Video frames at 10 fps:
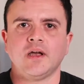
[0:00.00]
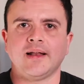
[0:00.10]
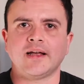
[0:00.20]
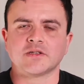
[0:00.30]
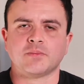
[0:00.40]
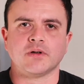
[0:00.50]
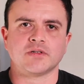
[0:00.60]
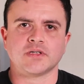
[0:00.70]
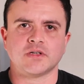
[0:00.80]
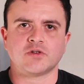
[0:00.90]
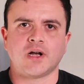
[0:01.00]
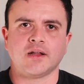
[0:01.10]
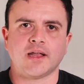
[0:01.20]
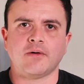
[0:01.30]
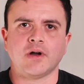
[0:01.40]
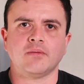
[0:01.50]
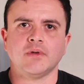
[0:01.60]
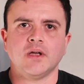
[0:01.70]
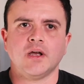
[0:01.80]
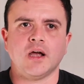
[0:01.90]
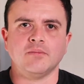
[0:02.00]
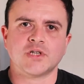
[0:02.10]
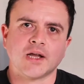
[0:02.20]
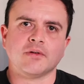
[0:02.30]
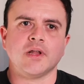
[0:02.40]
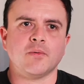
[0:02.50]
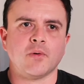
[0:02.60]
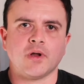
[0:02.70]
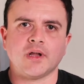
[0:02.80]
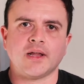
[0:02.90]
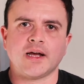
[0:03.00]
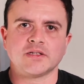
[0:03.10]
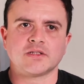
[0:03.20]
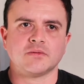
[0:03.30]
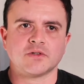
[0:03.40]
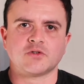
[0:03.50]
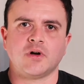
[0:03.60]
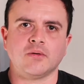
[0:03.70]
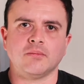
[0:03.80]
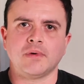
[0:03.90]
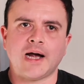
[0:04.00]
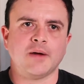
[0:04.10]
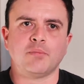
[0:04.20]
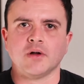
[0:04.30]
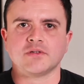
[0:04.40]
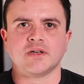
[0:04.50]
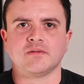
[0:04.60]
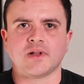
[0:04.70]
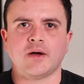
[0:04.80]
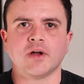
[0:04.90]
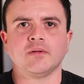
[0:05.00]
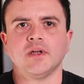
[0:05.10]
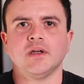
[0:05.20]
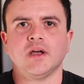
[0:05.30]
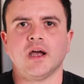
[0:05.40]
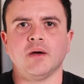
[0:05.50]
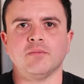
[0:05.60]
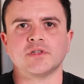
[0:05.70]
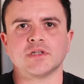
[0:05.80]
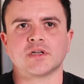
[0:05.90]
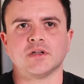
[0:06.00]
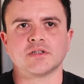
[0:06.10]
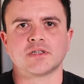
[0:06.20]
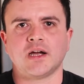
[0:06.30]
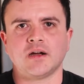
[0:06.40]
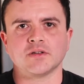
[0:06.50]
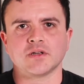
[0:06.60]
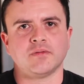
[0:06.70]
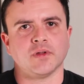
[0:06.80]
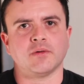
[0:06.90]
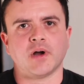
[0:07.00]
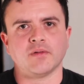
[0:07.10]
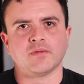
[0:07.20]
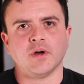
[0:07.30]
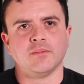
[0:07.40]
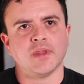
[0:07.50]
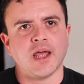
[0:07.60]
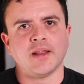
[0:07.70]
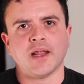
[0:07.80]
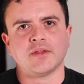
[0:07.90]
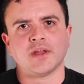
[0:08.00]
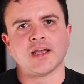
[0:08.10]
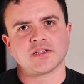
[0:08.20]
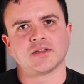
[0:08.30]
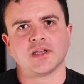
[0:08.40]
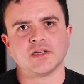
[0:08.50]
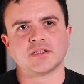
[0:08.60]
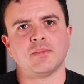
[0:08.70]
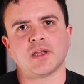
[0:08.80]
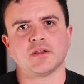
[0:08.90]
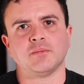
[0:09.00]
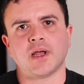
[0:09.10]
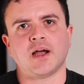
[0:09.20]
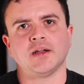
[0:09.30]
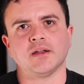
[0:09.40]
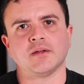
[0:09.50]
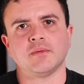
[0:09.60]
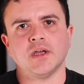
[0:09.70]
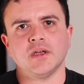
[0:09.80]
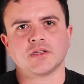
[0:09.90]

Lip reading: And that's a process of trial and error. Generally, we want a nice, strong, high protein flour, which is going to start us off on the right foot. And then the next thing is the method behind it.